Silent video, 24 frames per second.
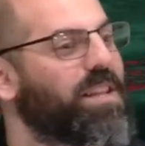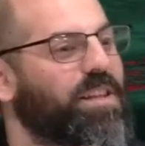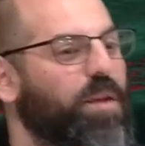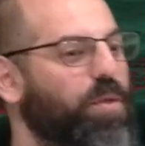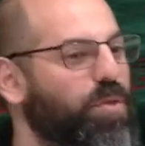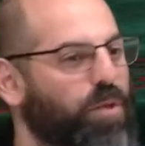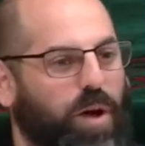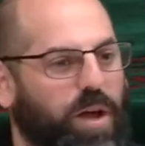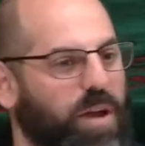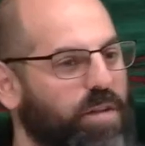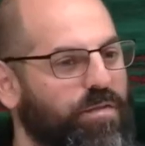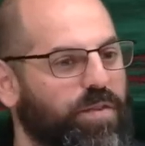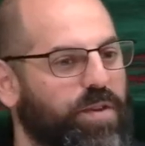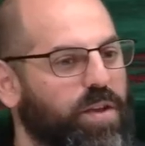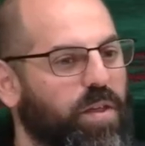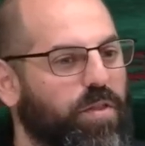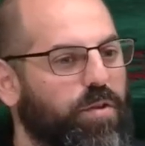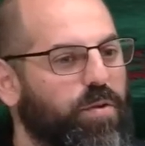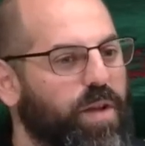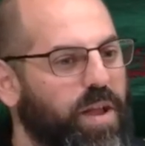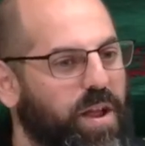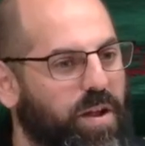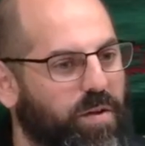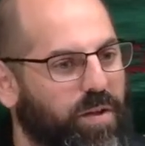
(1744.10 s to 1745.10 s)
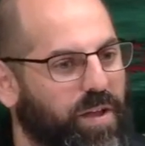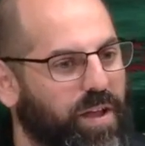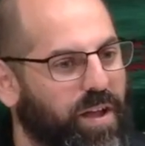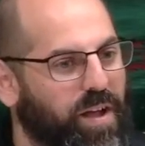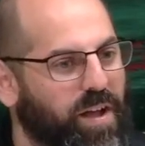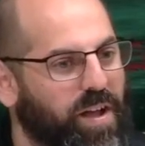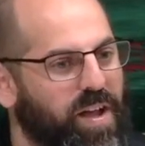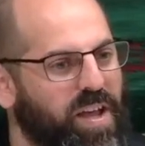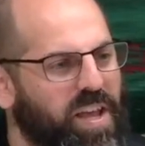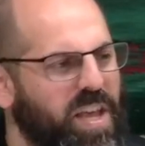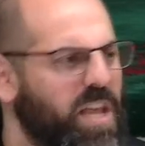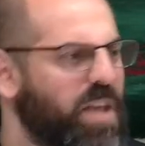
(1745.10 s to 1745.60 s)
thought of another area.
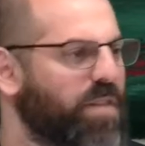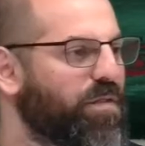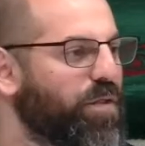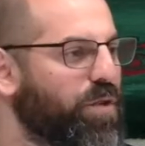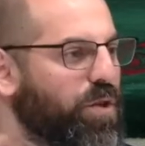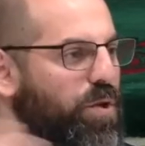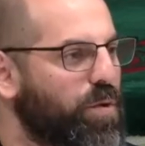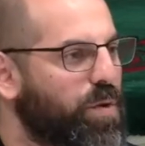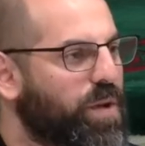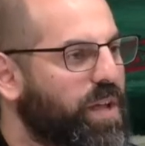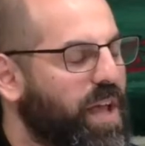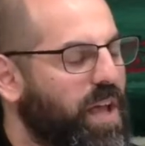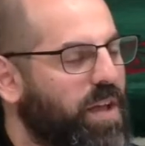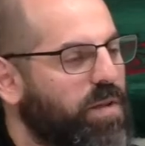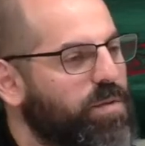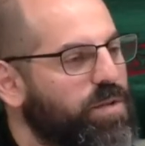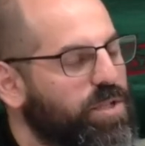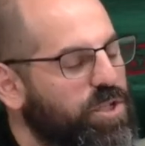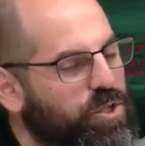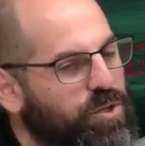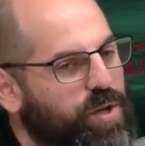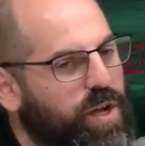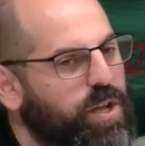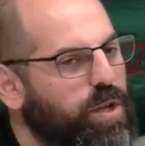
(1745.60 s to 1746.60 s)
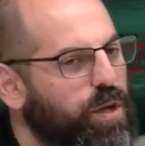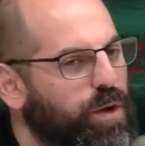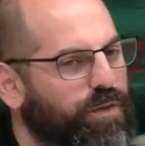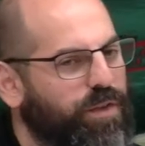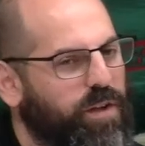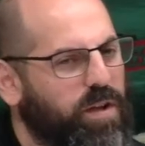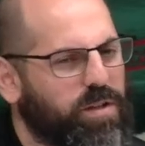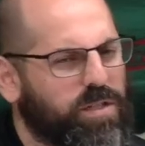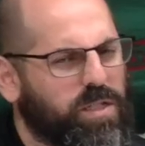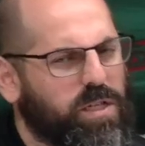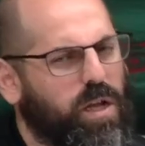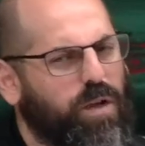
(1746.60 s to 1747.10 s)
If you can restrain
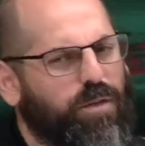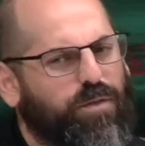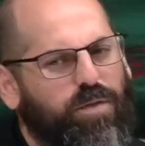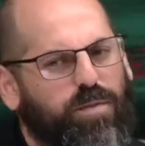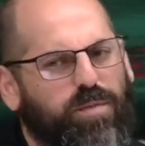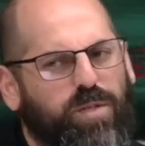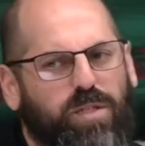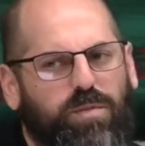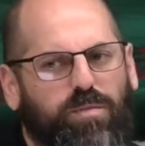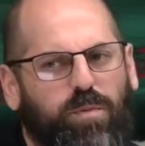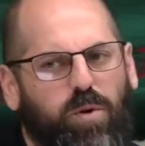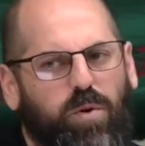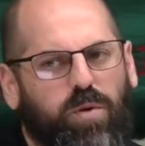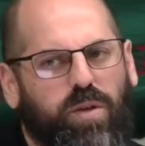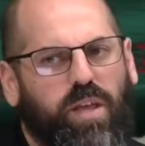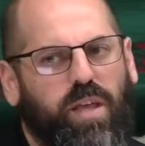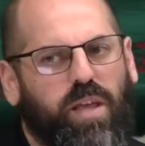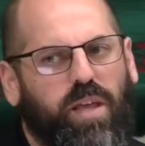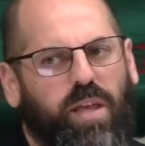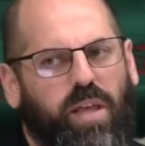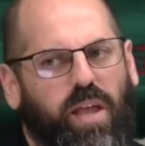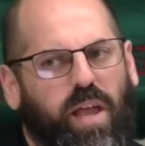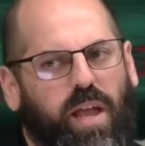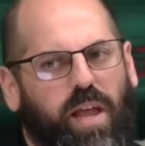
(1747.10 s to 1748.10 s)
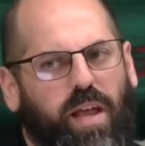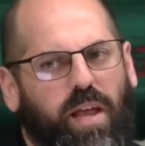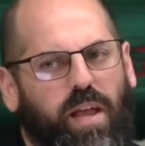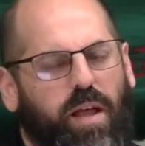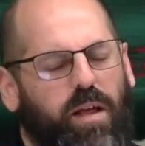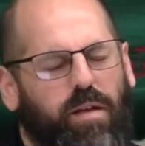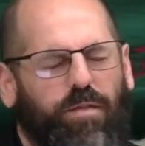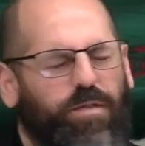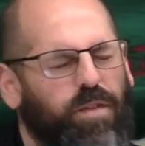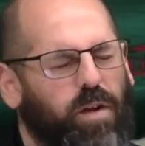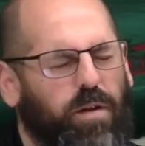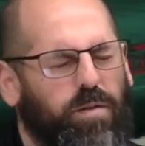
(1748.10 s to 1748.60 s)
yourself from smoking,
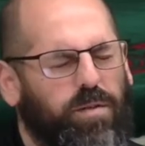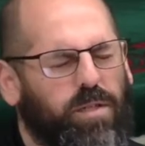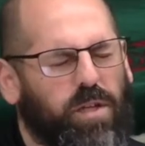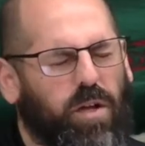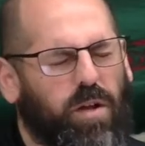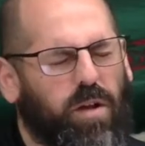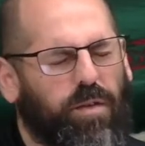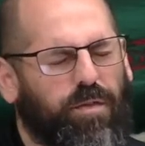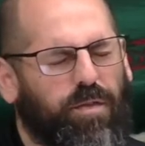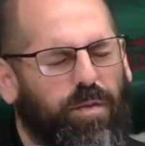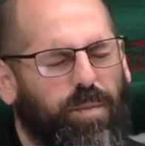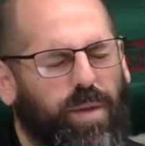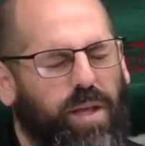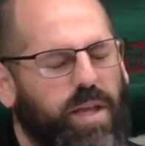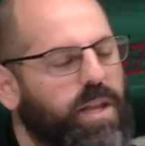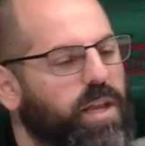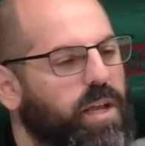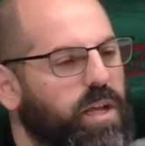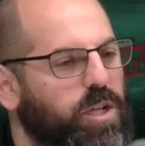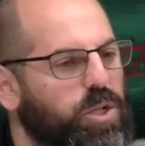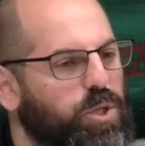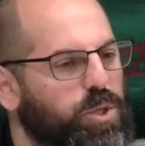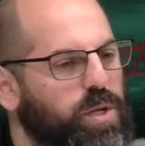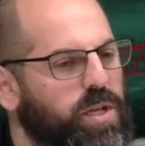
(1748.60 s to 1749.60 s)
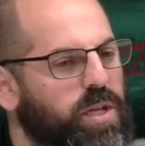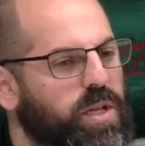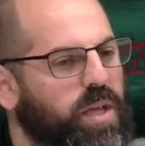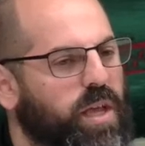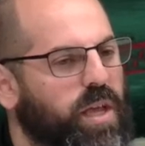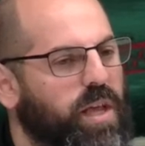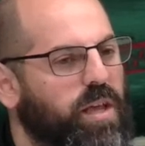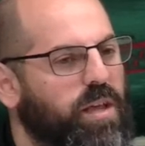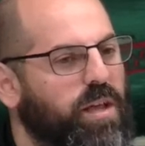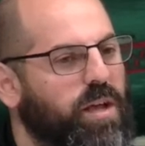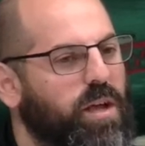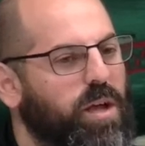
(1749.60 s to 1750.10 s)
from eating and
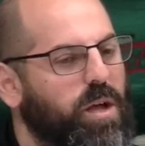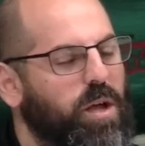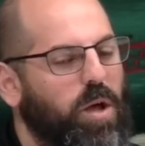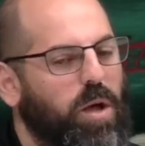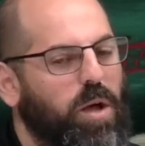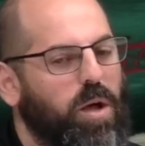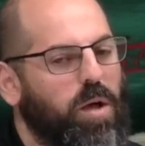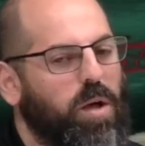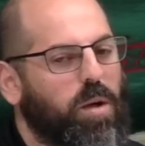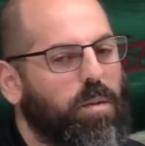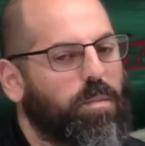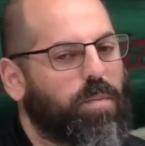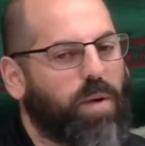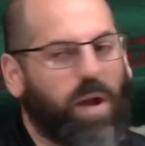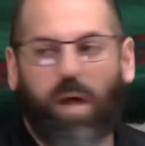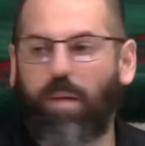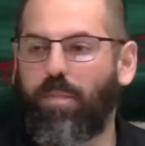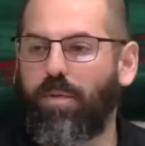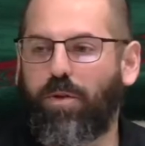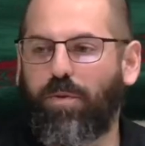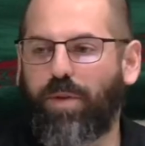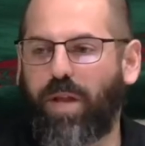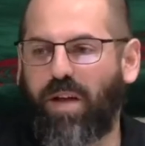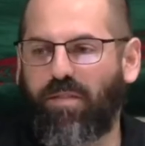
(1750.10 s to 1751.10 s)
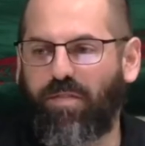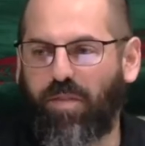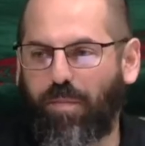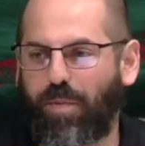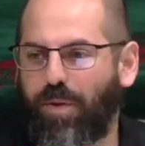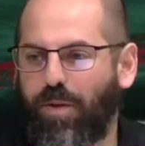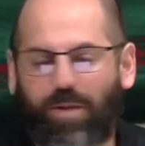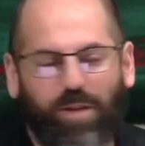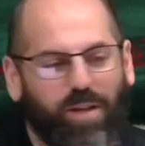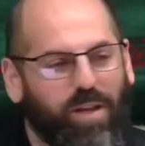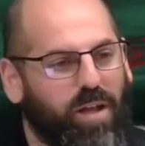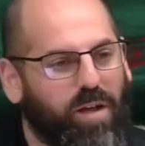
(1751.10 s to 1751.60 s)
drinking, probably you have the
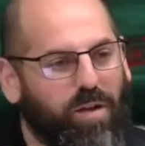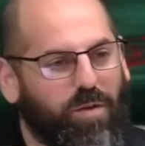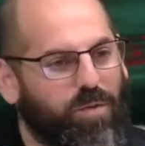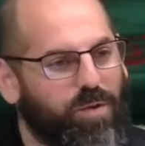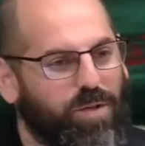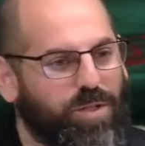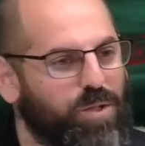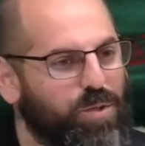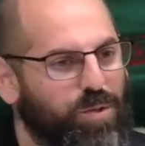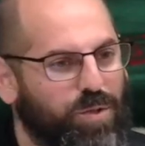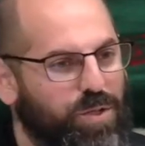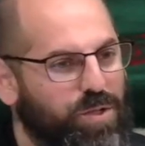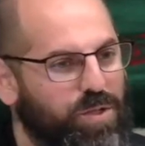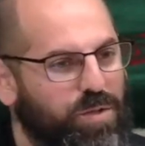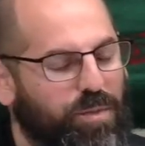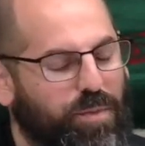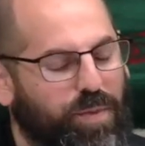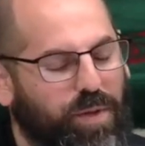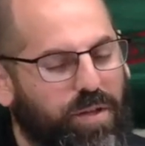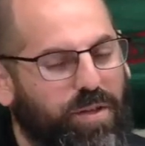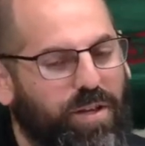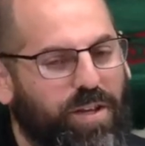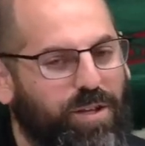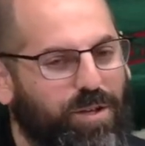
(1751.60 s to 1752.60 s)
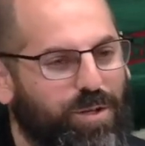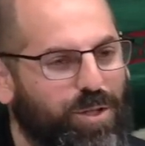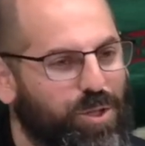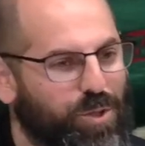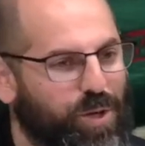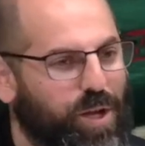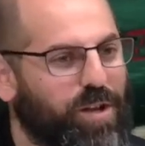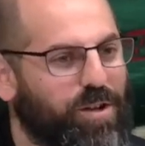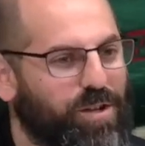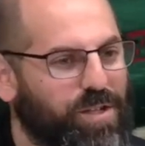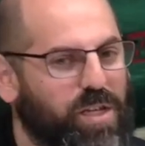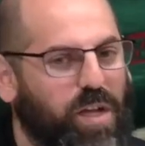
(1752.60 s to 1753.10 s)
ability to
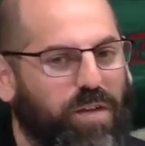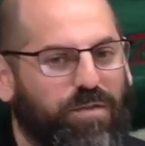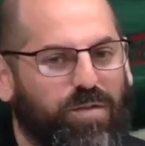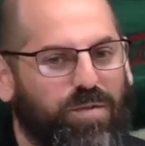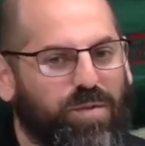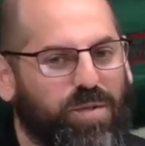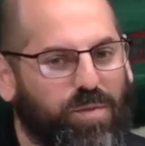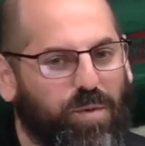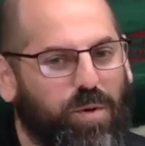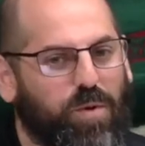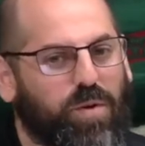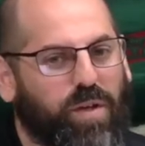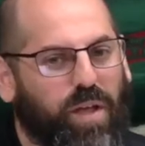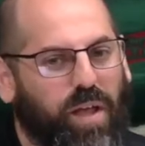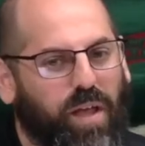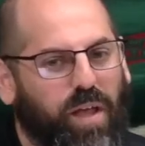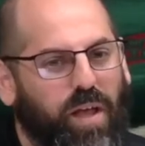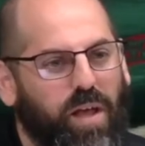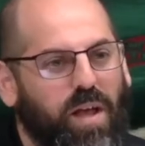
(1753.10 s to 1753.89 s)
restrain yourself from smoking.